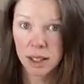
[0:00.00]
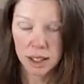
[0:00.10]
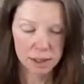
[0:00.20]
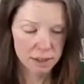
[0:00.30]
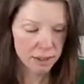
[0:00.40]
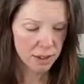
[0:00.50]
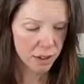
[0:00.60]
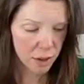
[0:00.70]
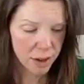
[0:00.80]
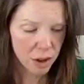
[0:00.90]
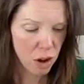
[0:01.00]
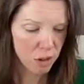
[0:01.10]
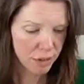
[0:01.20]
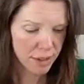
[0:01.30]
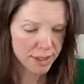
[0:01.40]
in, you know, on all
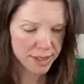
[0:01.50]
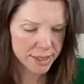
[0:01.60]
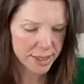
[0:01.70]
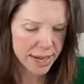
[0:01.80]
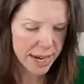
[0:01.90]
fronts.